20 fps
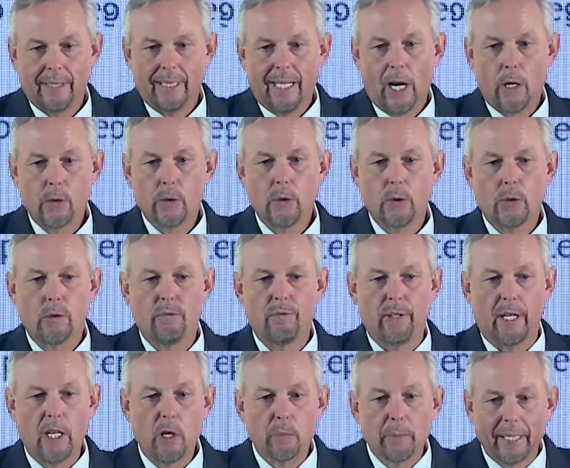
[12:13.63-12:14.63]
How do you
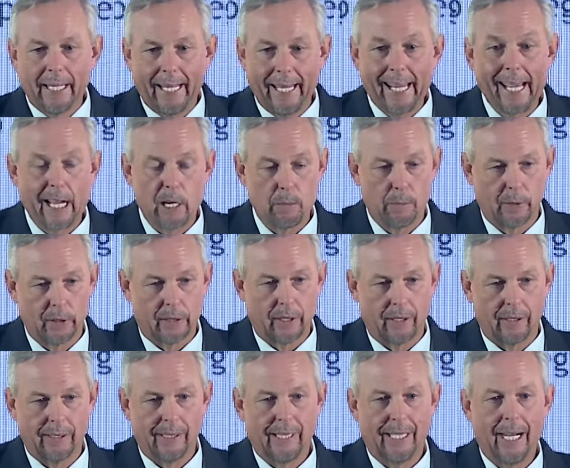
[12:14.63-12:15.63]
develop an AI
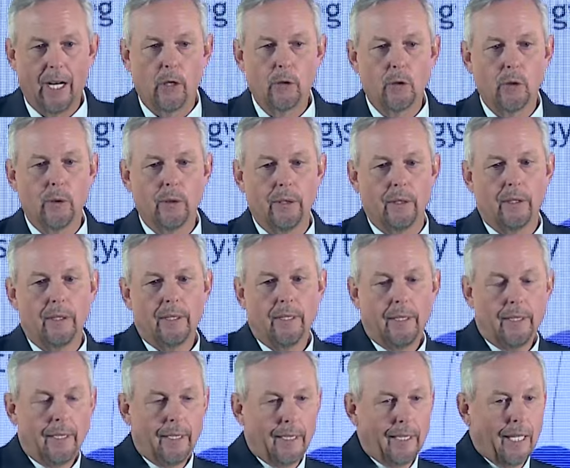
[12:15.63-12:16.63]
model? How do
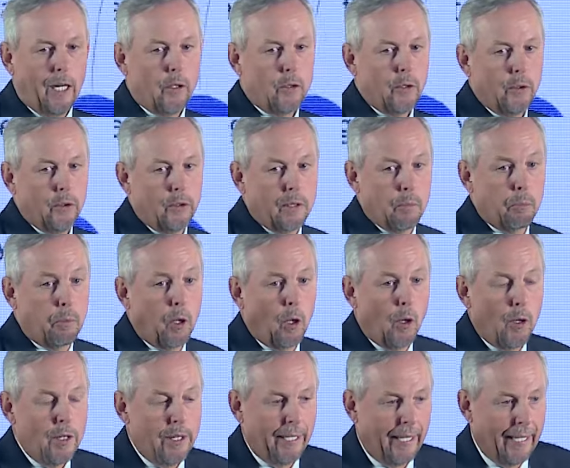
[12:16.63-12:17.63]
you
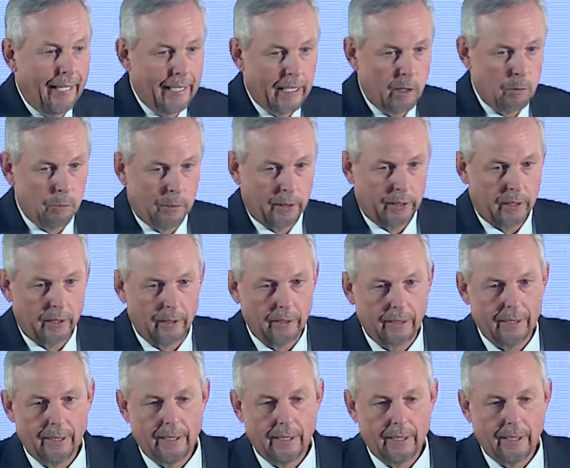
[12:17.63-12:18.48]
deploy the AI model?